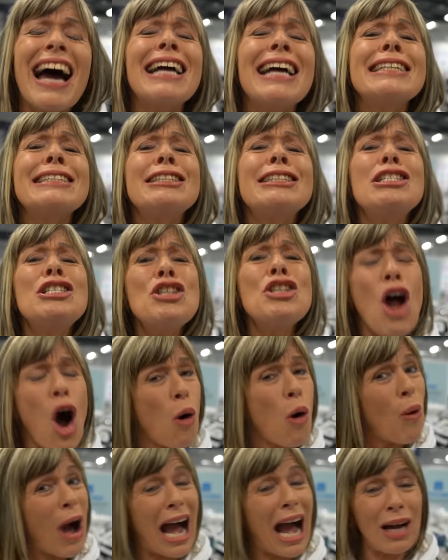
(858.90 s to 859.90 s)
that is
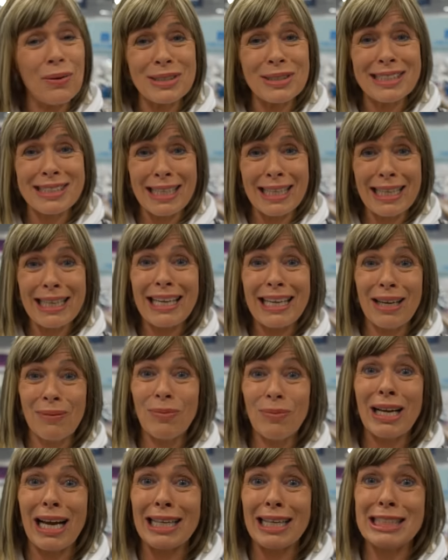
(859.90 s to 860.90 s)
not what I was
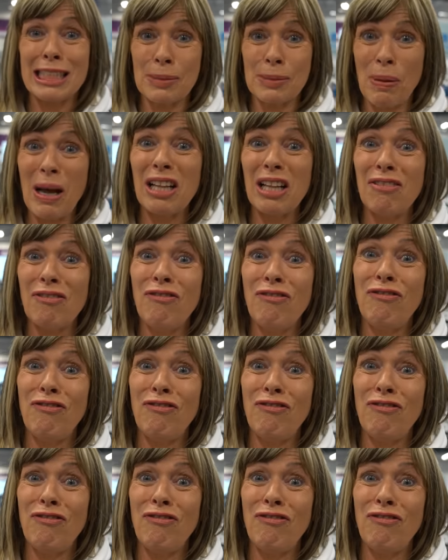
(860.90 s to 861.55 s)
thinking when I spelt